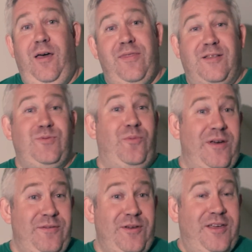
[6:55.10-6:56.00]
That's one
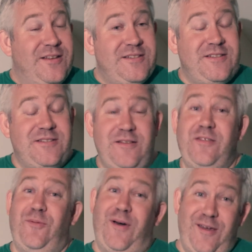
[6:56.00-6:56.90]
way of looking at it.
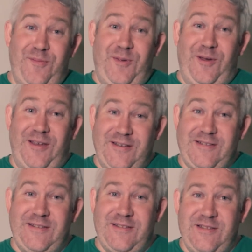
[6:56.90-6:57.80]
Another way you could be looking
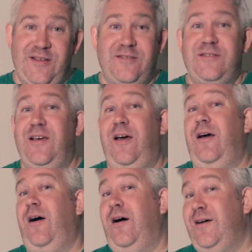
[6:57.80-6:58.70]
at it is that
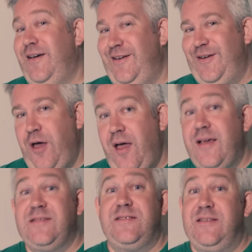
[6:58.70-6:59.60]

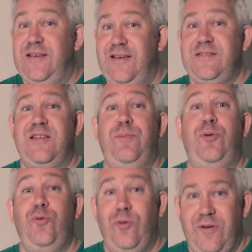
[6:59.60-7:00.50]
is the
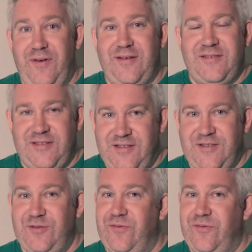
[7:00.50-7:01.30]
pool of artists